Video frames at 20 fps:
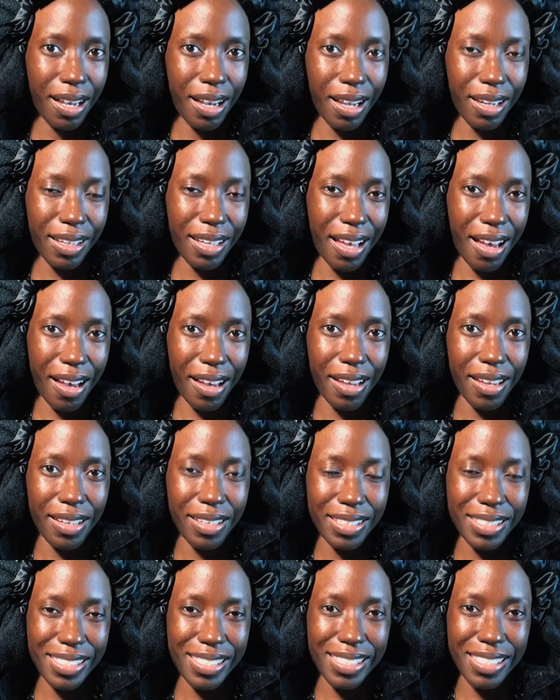Hi
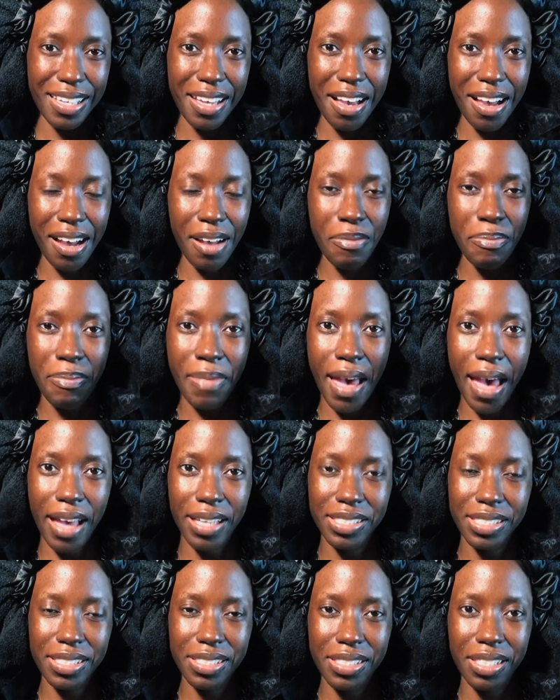guys, I'm
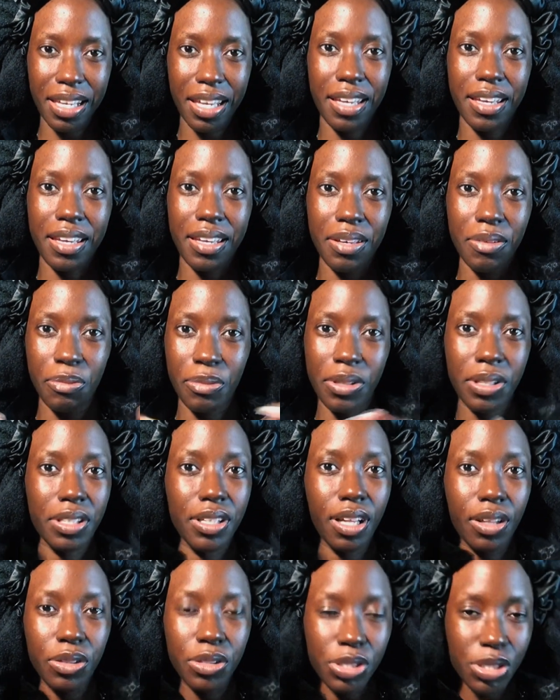back today with
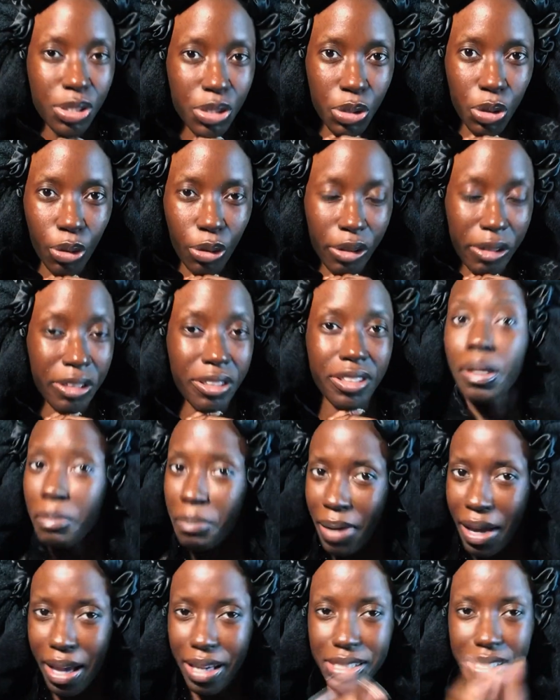another tutorial. I'm
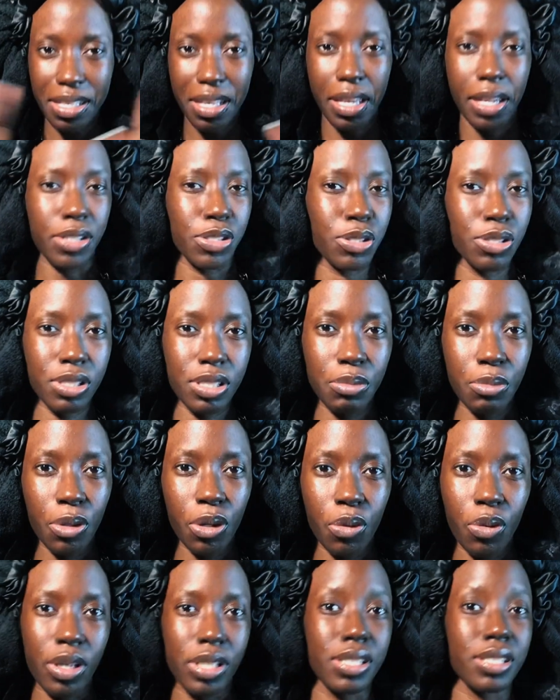back to answer some more
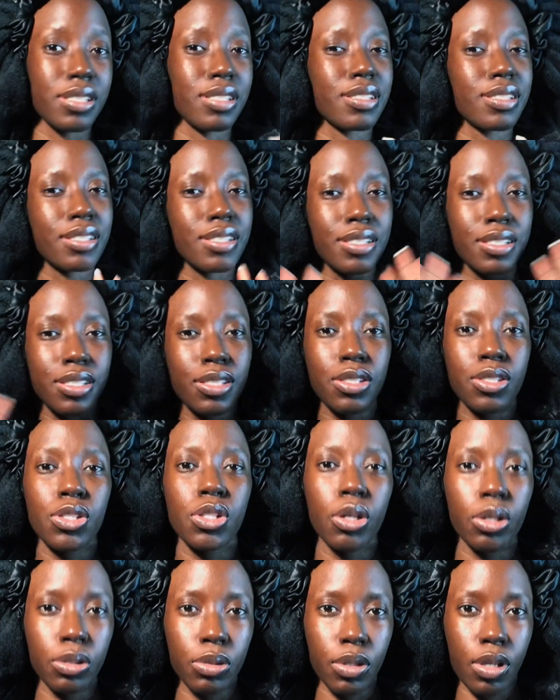questions and to
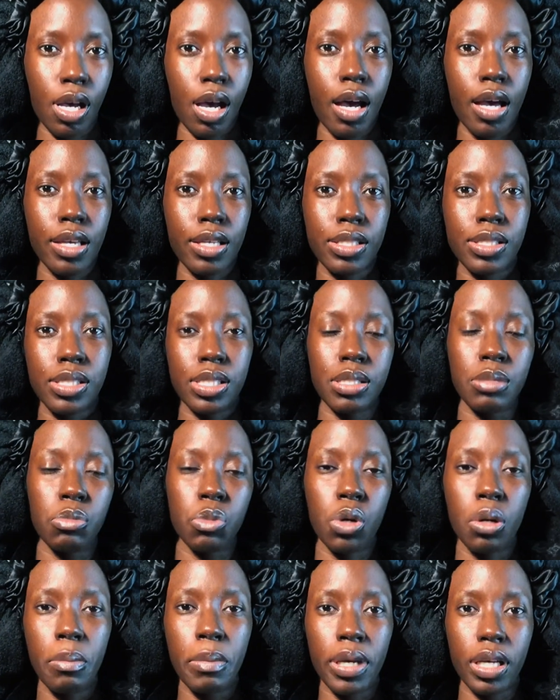show you guys some
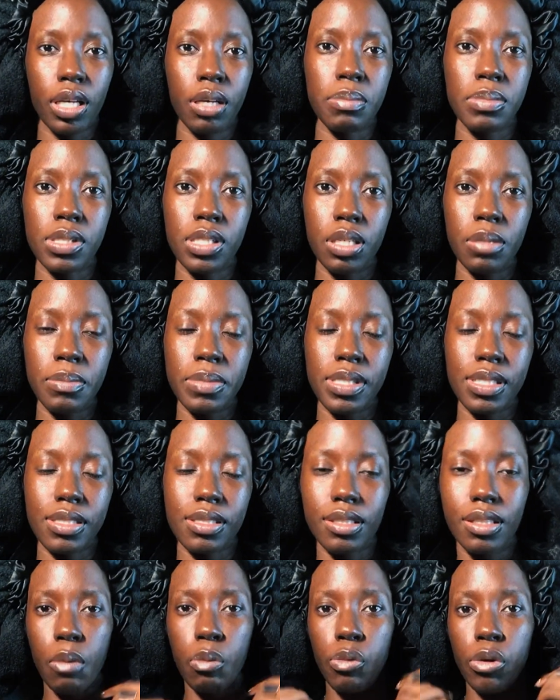more makeup tips.
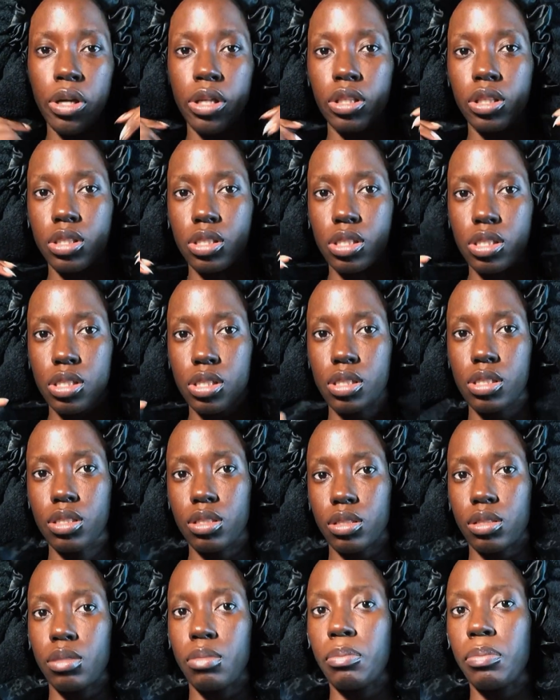I'm wearing this
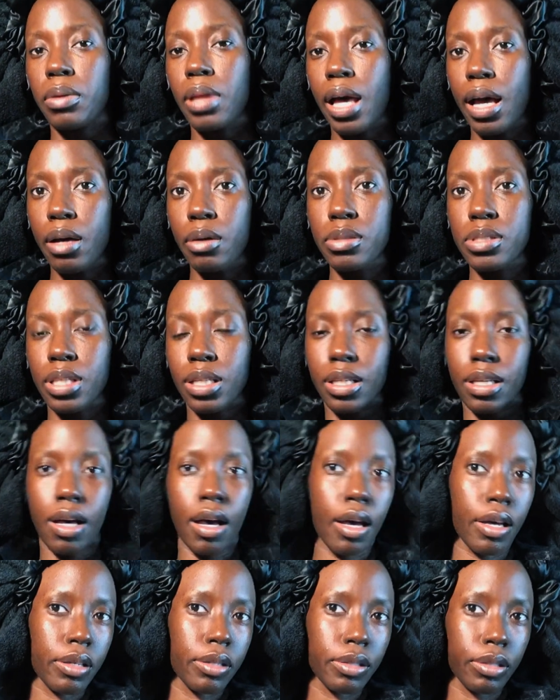blouse I
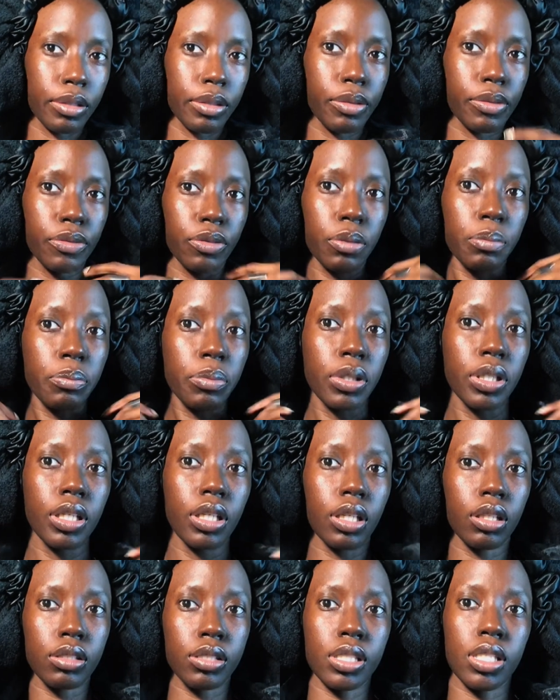got from
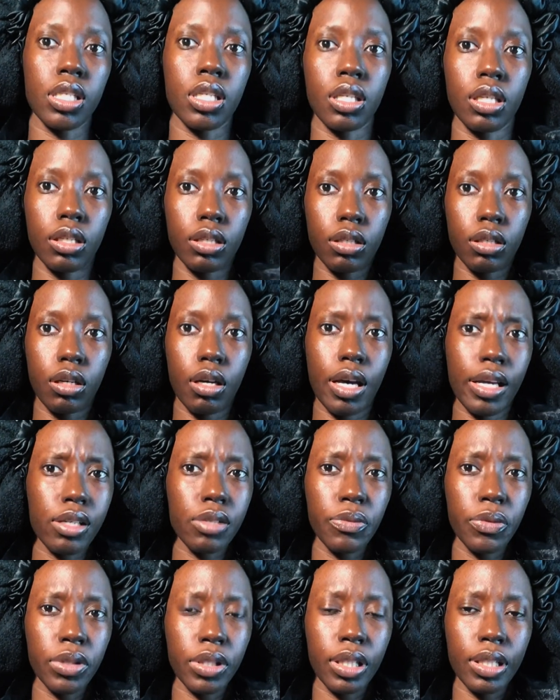PLT. I
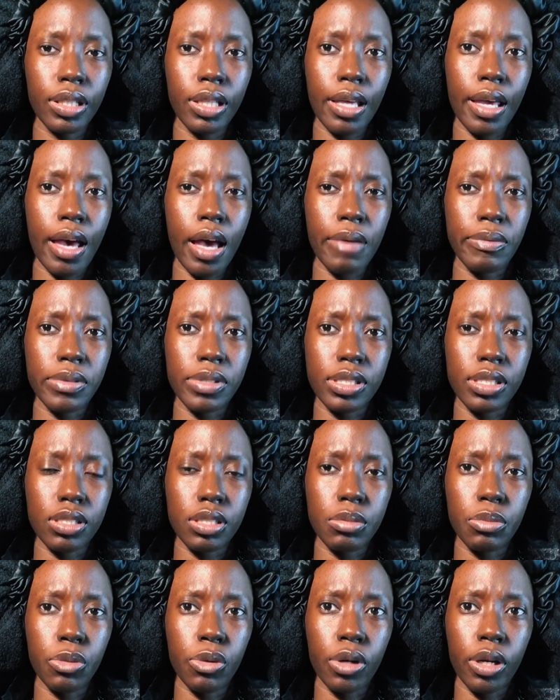don't even think they have this
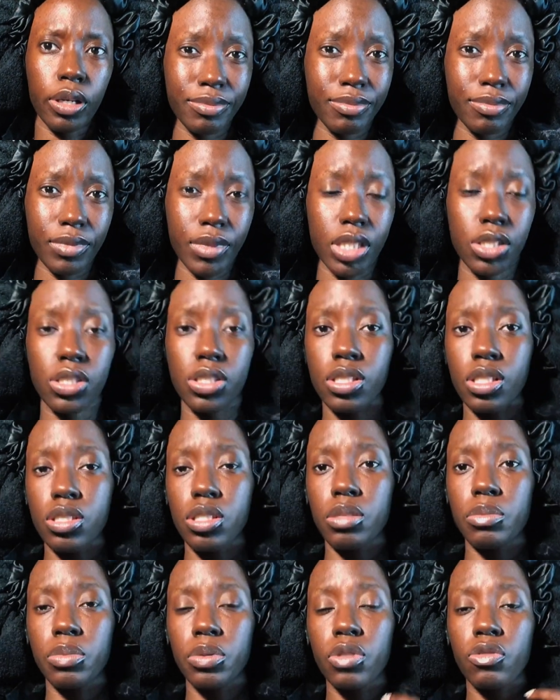anymore. It's just
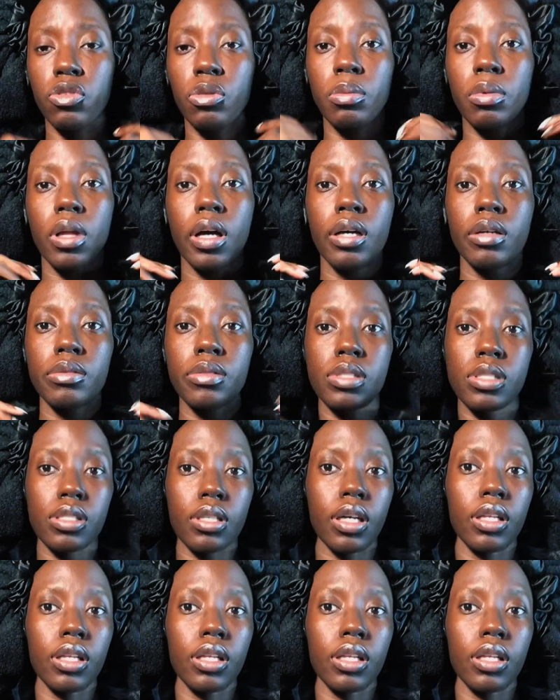such a beautiful blouse.